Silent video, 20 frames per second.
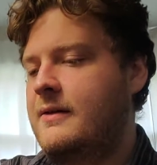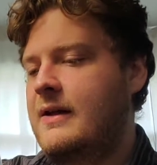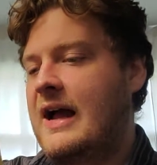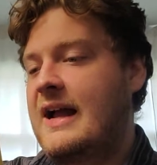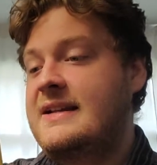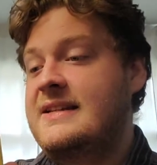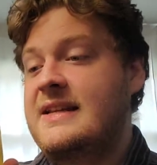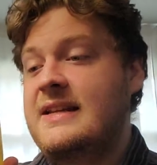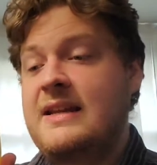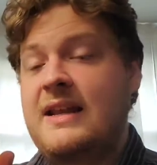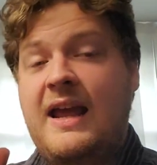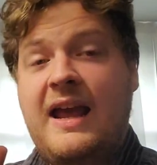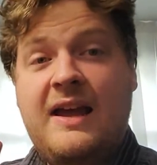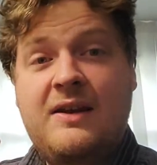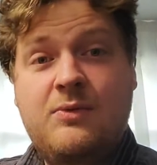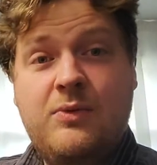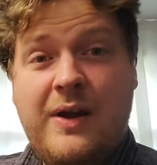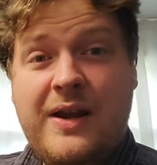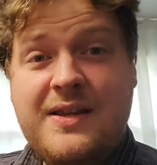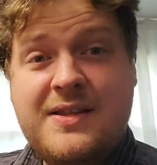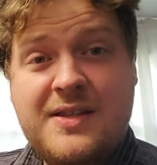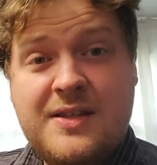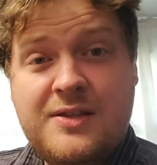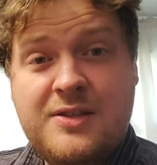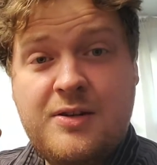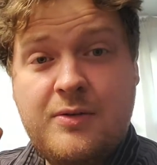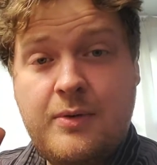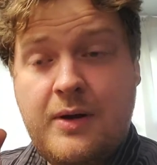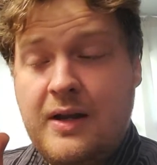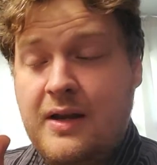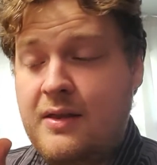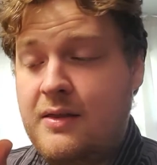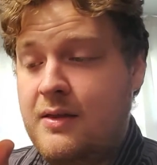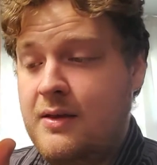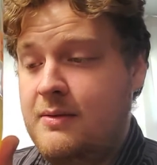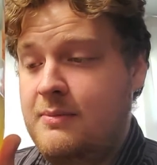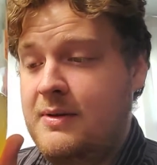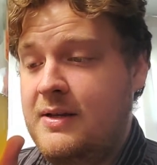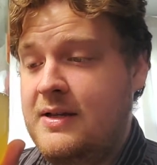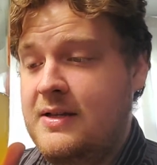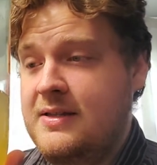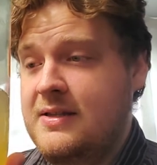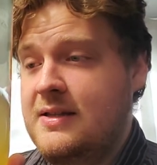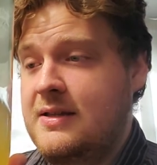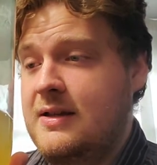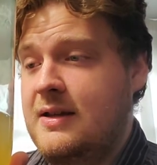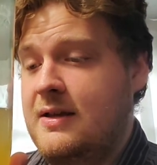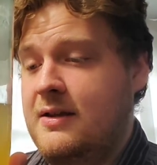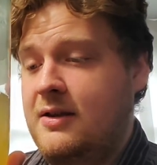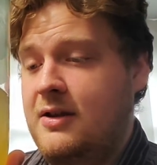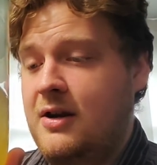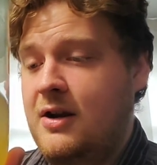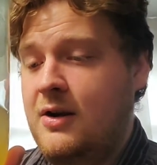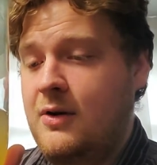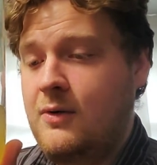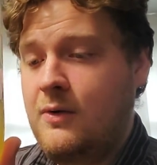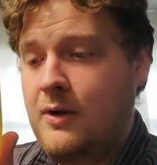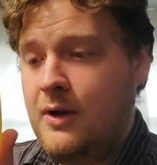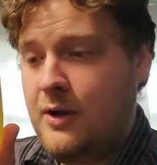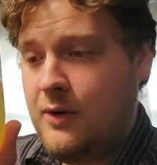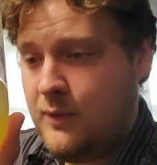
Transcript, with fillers: I didn't add raisins or anything because, uh, you know,